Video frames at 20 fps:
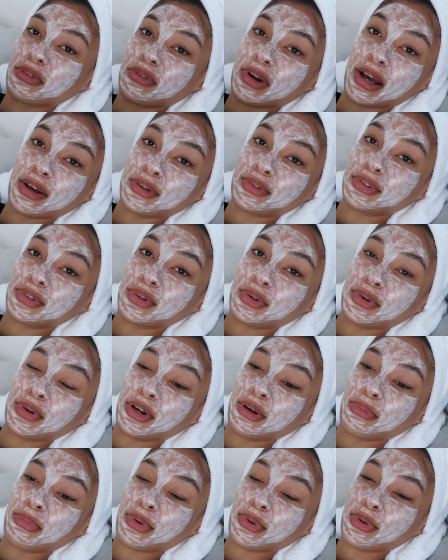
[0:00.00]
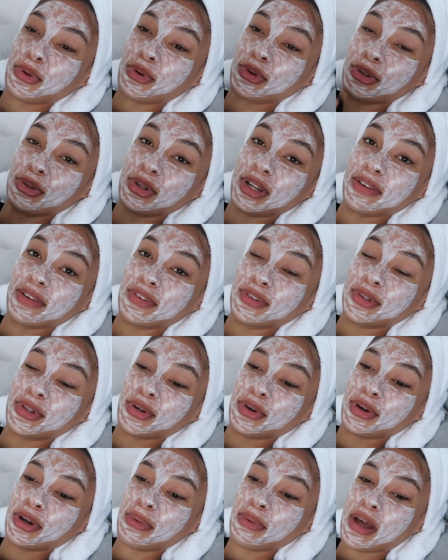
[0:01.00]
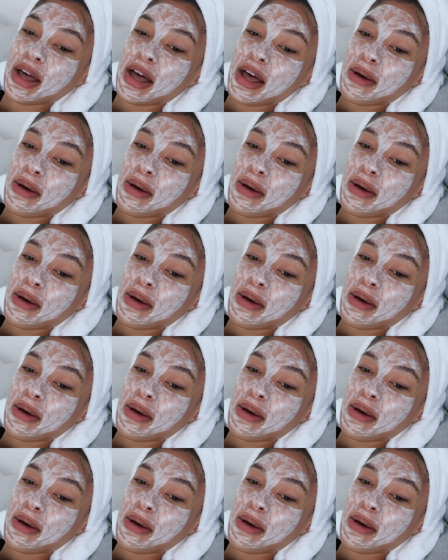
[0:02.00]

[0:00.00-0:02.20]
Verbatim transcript: around Europe or you live in Europe,